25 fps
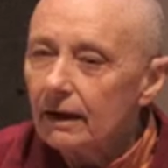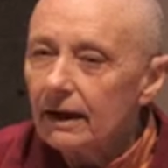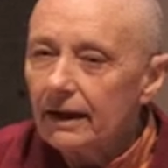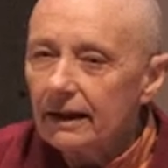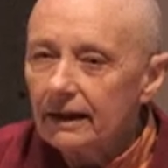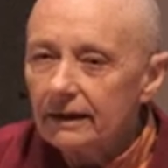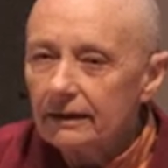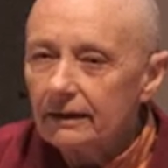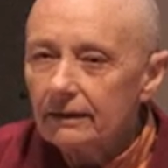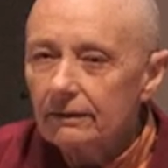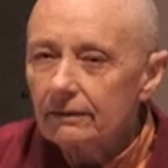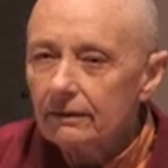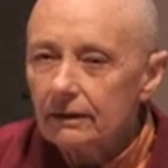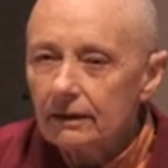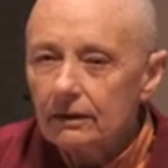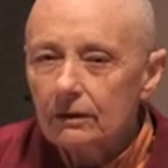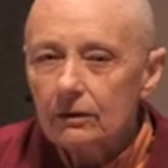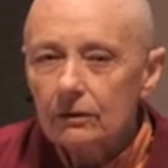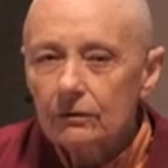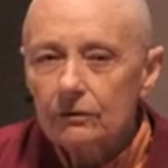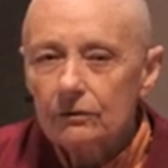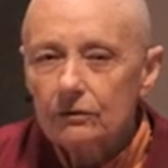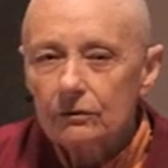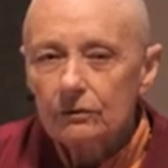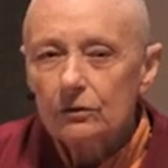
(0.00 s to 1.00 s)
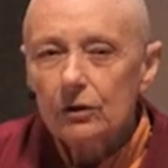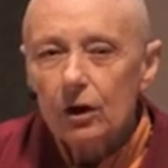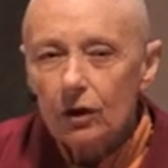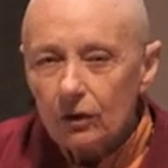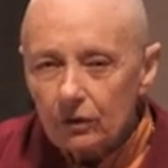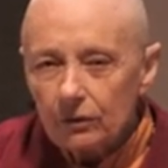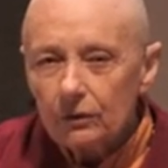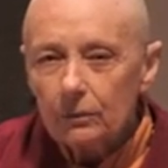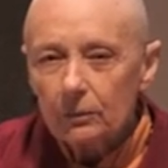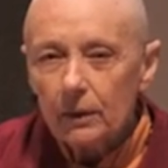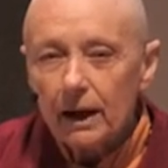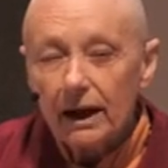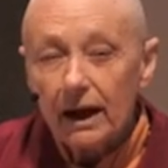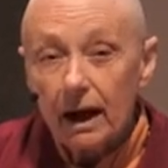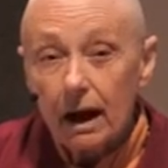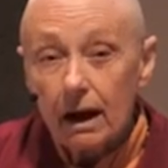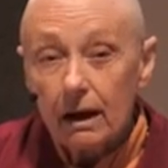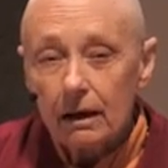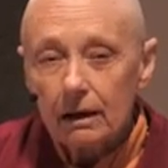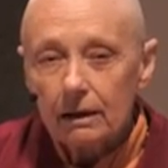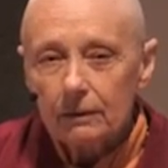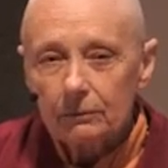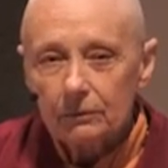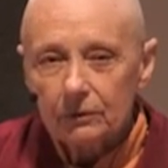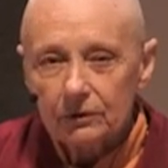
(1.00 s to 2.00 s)
anything goes not the way
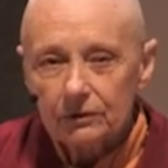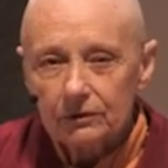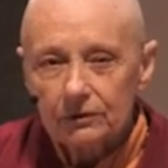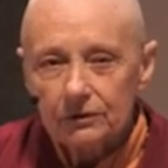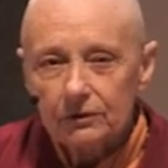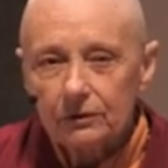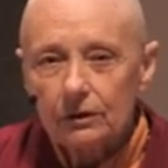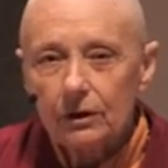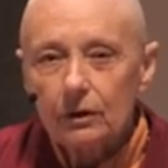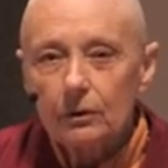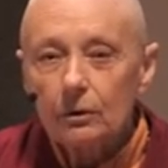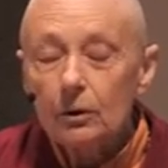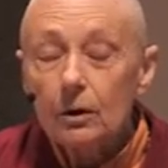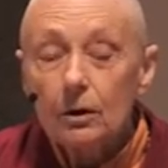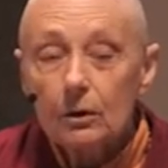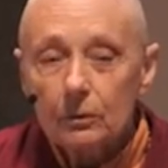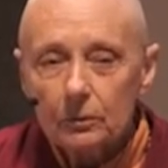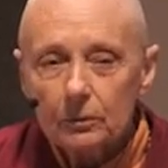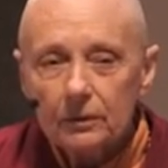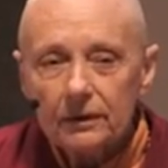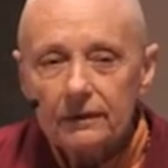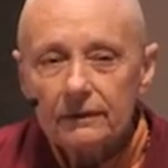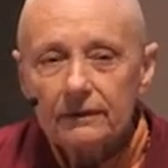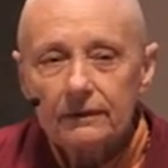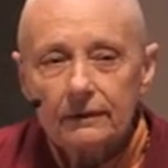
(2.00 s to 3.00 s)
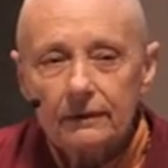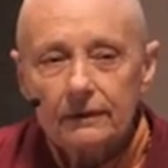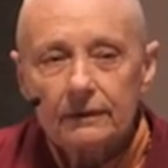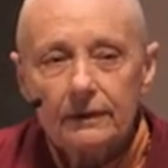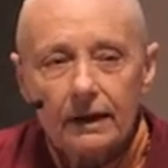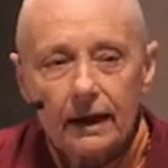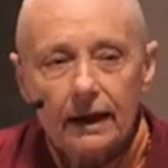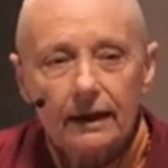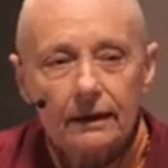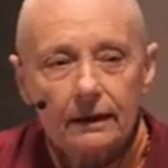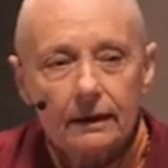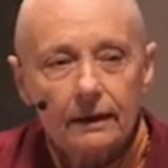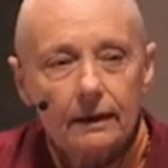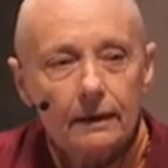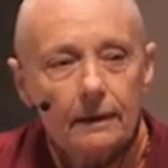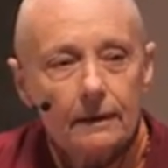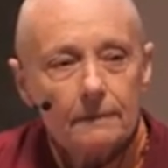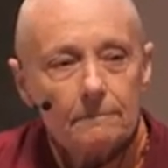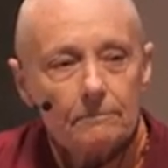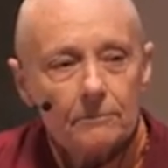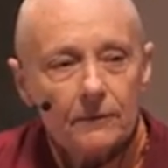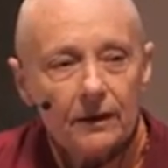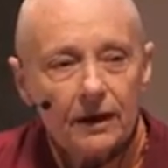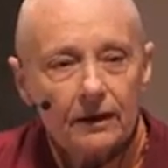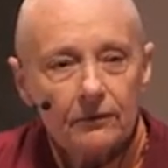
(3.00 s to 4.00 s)
I want it to go, we see that
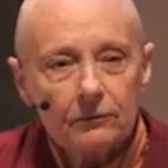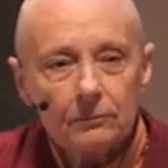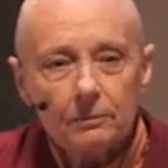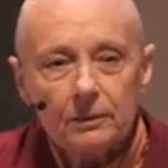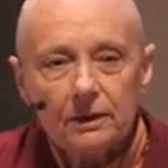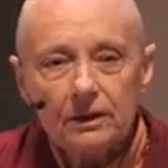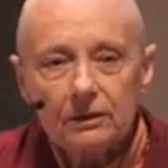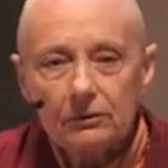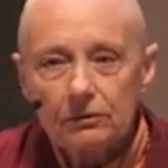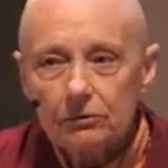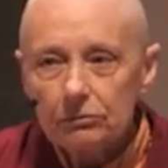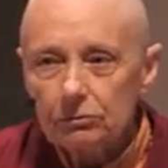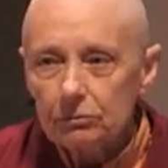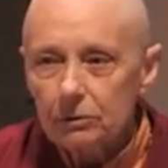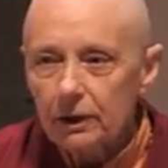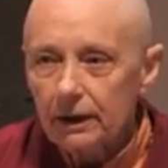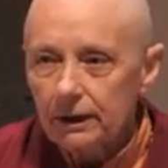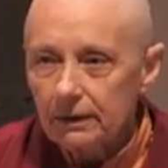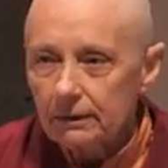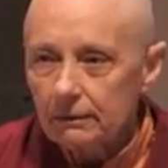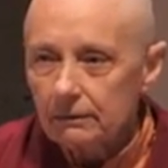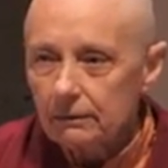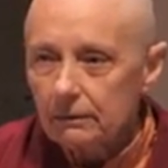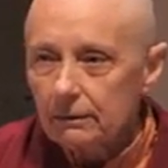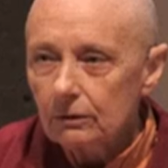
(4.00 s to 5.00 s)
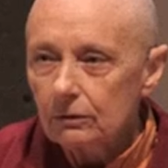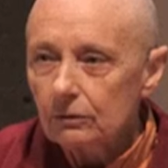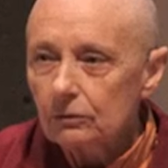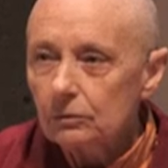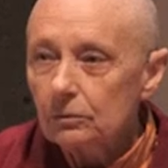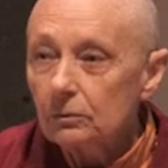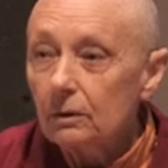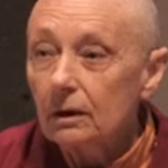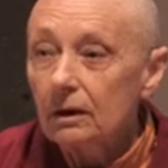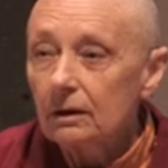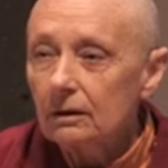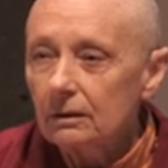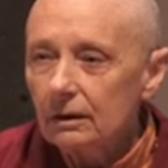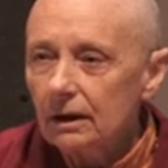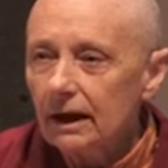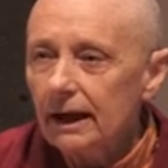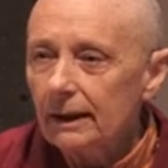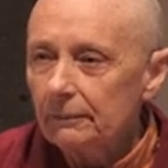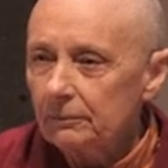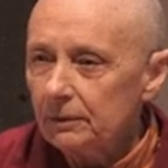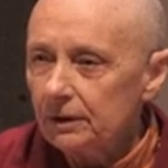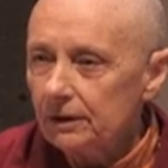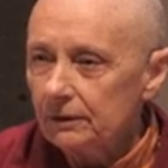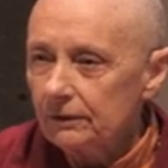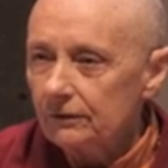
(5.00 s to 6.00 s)
as being a threat to our
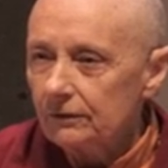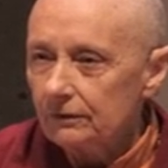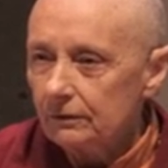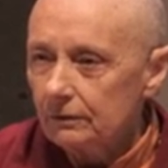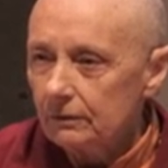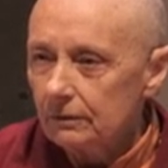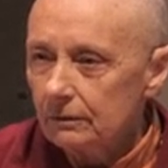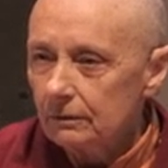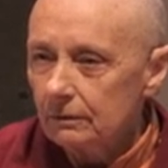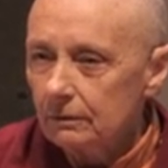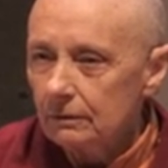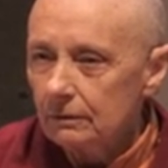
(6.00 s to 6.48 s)
happiness.